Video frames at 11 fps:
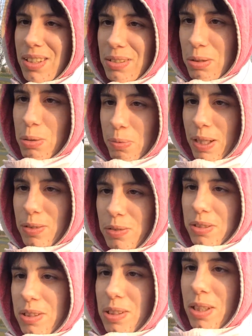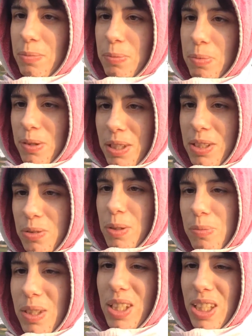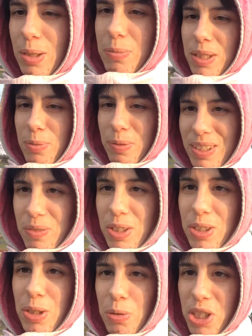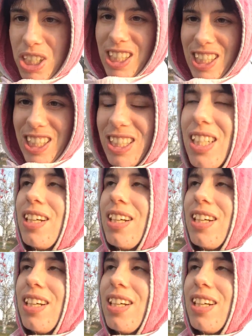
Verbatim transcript: So bad I want to say happy birthday to him in the comments, but I'm just so shy.